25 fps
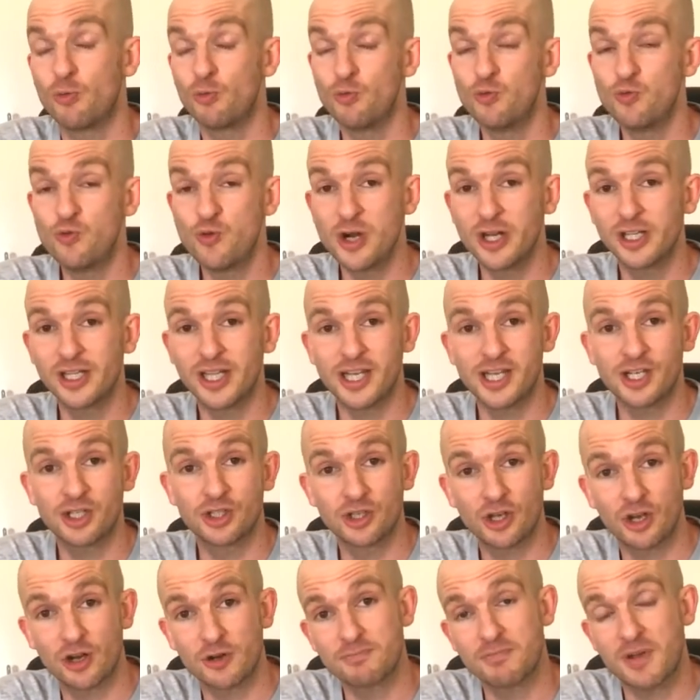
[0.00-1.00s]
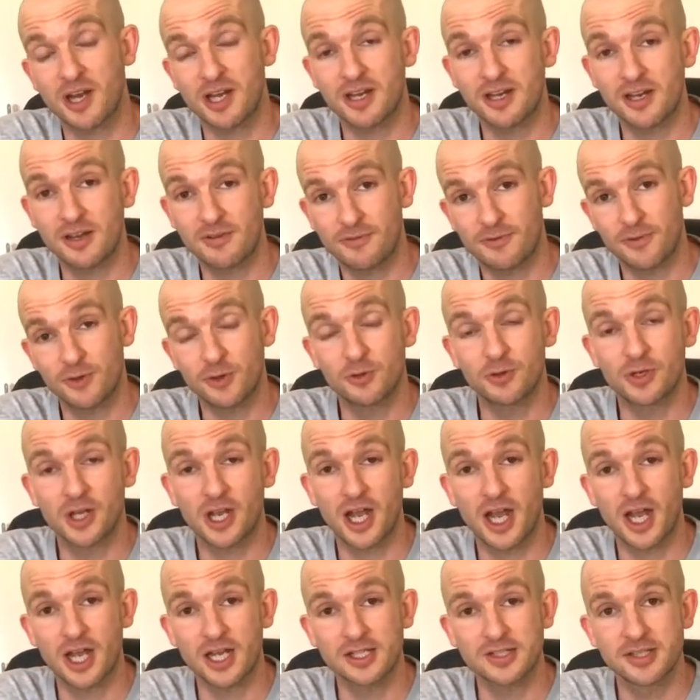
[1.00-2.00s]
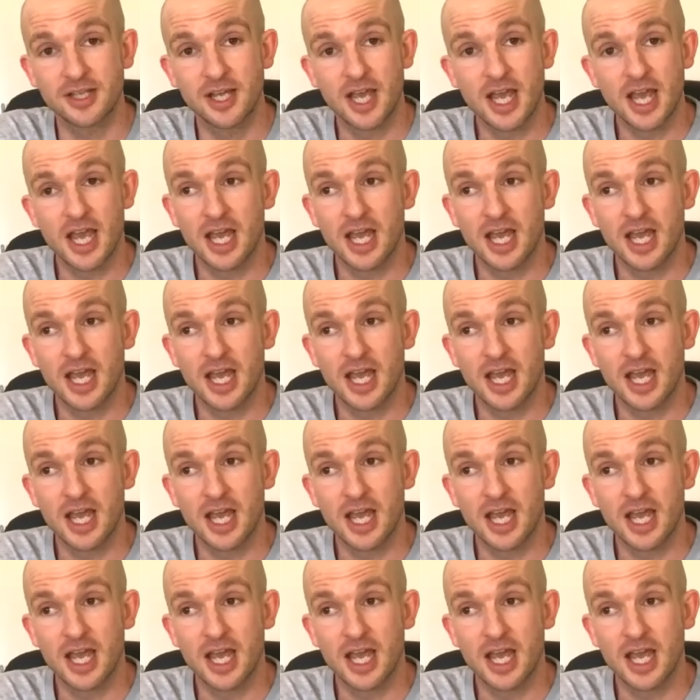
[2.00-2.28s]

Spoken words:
Really enjoyed making it for you guys.